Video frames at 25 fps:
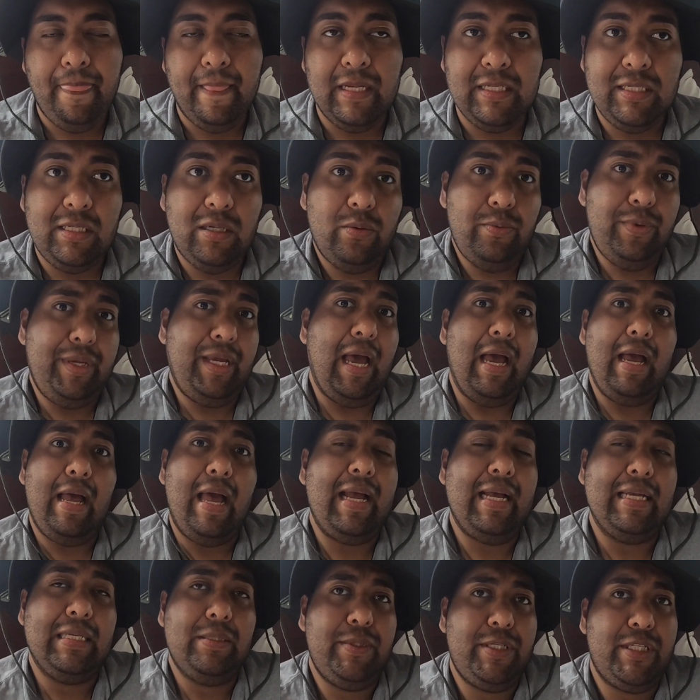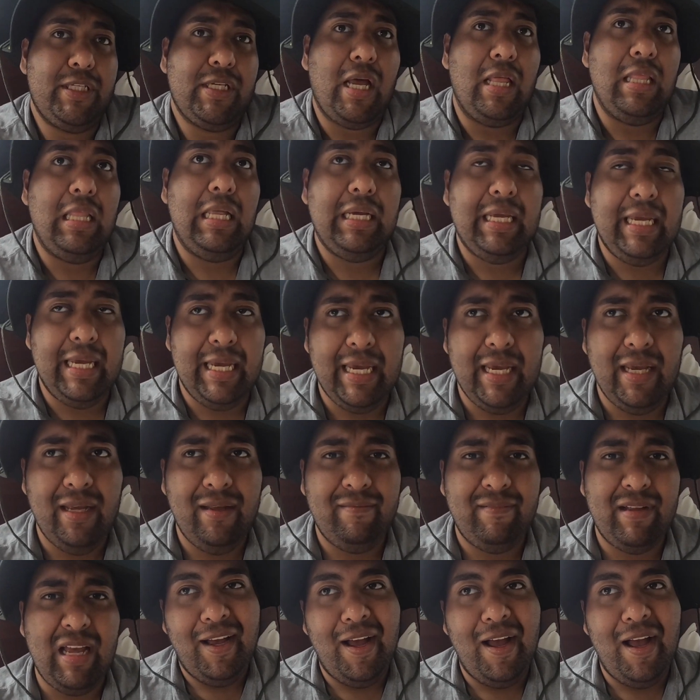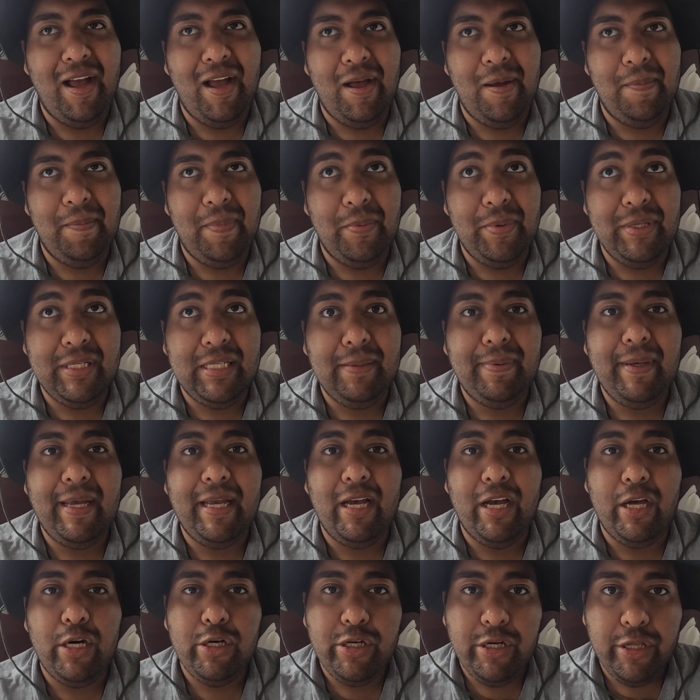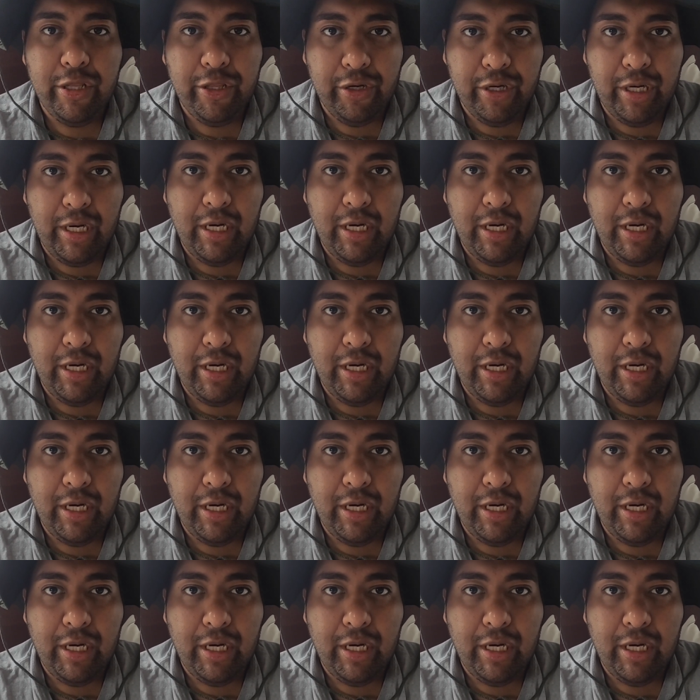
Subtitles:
So I guess we just got lucky. But we did pay $130